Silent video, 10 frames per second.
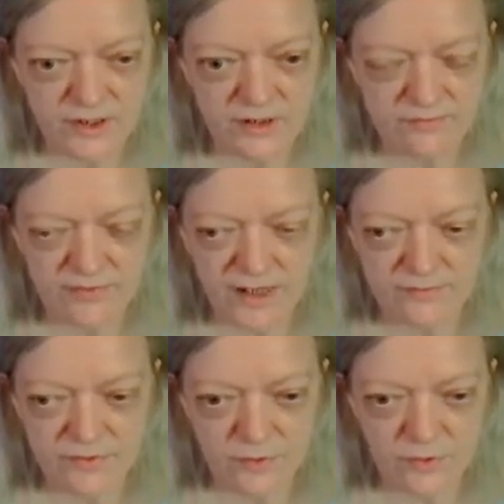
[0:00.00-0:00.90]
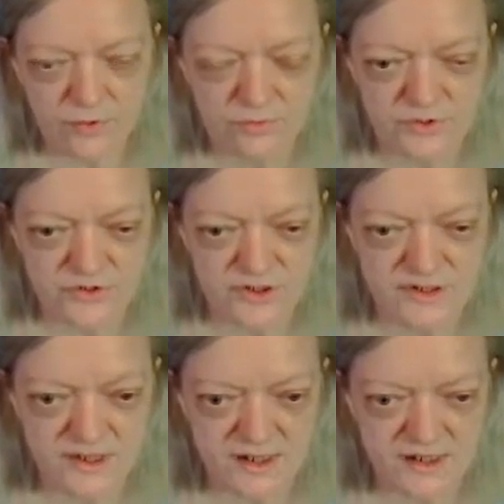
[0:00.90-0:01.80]
and a 5-year-old were
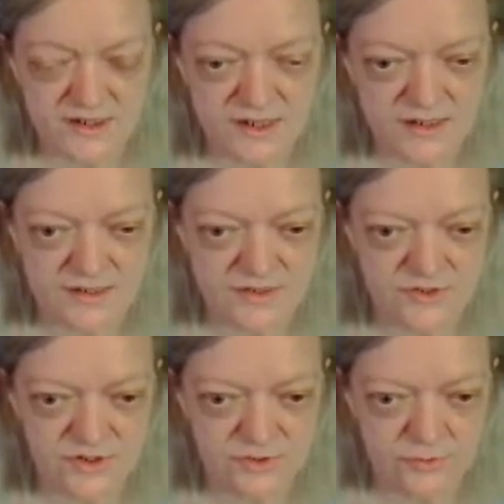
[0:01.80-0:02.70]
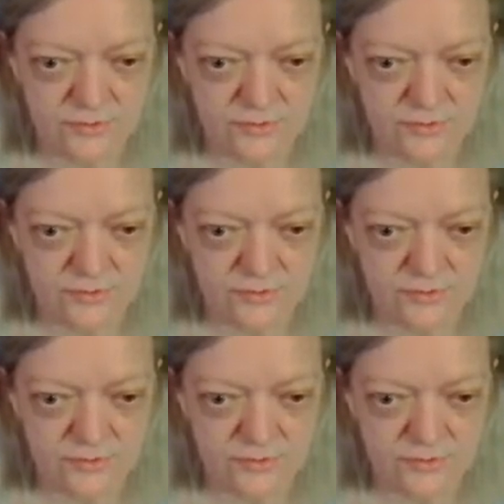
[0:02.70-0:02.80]
just things kids do,